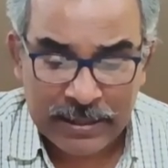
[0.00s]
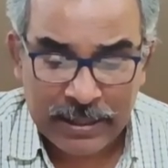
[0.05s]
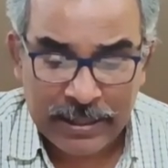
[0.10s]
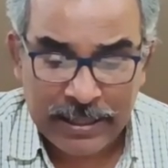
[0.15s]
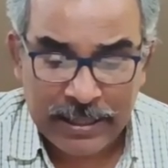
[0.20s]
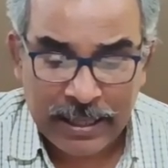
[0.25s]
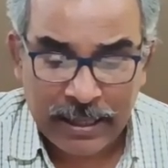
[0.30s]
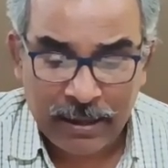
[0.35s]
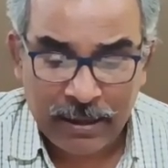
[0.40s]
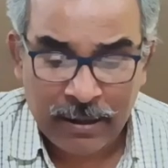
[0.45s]

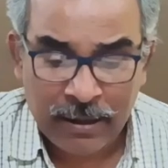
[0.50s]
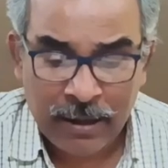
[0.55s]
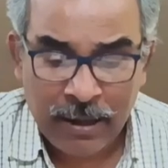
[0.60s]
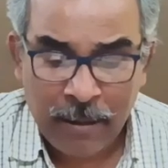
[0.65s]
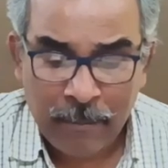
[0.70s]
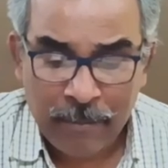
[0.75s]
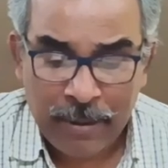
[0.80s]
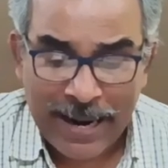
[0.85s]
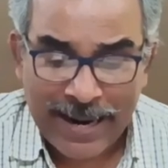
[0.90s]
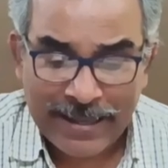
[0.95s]
Legal
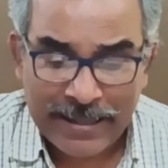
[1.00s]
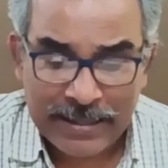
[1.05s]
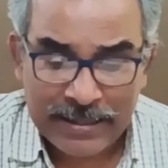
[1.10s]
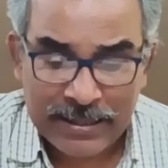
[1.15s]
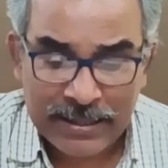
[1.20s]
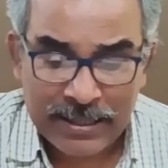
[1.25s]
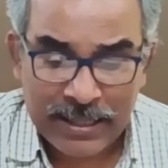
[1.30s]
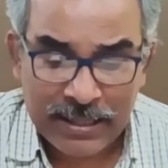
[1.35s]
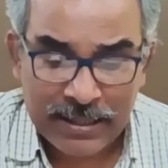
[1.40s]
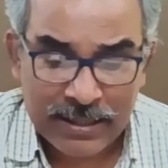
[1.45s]

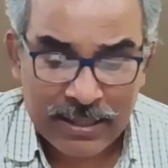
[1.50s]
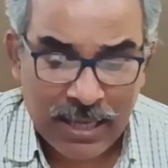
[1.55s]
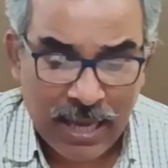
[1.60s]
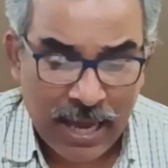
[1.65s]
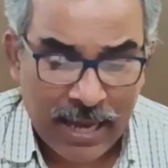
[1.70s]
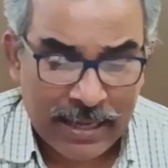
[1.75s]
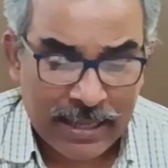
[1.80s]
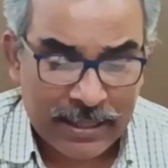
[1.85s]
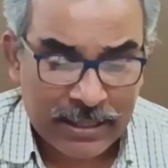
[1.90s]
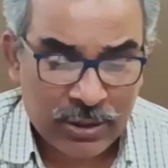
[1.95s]
practitioners
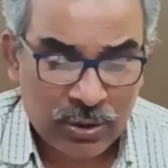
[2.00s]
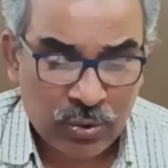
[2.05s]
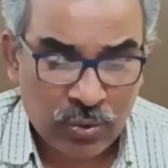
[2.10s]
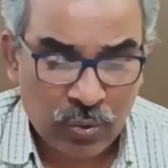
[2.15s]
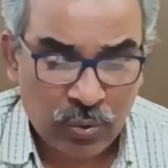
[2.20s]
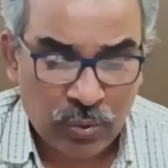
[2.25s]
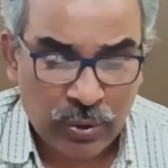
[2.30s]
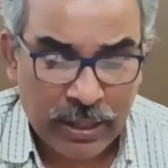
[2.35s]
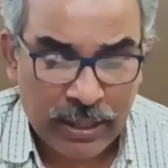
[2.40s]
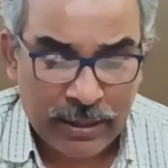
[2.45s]
are
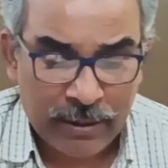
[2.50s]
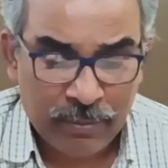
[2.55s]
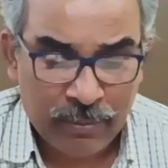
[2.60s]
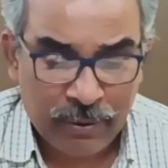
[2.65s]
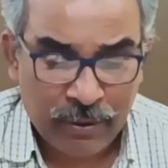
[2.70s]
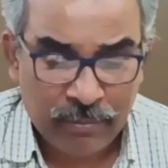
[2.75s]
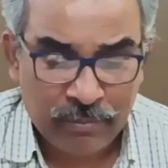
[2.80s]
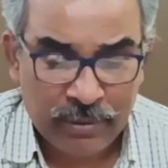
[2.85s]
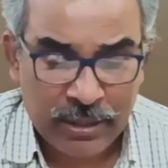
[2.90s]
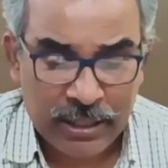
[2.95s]
excluded
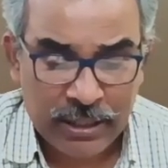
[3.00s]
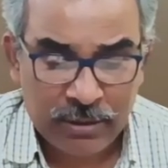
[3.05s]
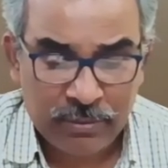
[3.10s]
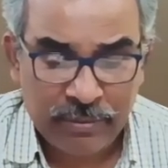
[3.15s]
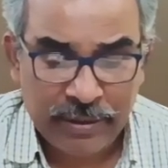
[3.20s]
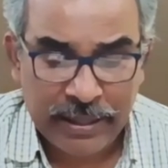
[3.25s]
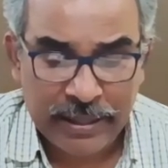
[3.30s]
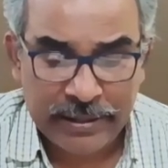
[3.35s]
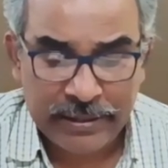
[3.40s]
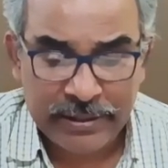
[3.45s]
from these
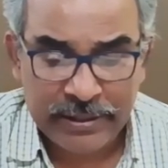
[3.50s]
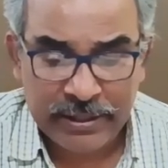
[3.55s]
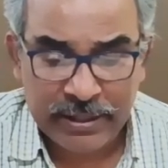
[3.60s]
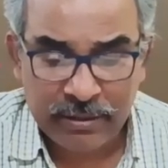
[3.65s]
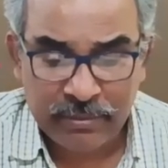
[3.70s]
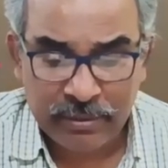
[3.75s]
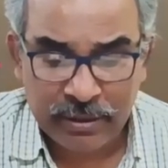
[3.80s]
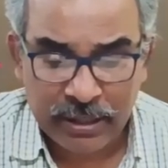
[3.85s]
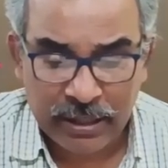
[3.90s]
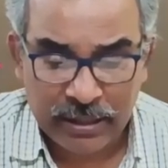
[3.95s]
village
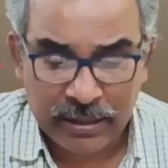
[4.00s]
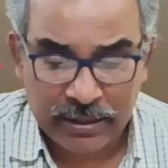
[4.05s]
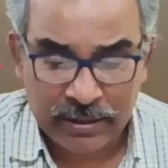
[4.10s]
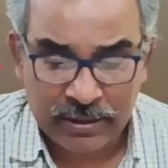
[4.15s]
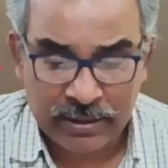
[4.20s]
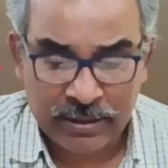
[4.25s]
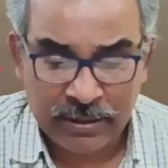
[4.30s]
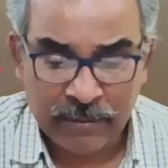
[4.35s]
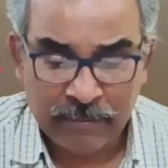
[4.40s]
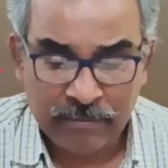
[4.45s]

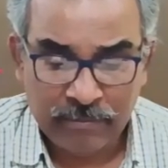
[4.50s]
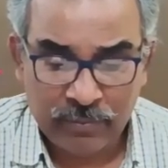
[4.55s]
tribunals.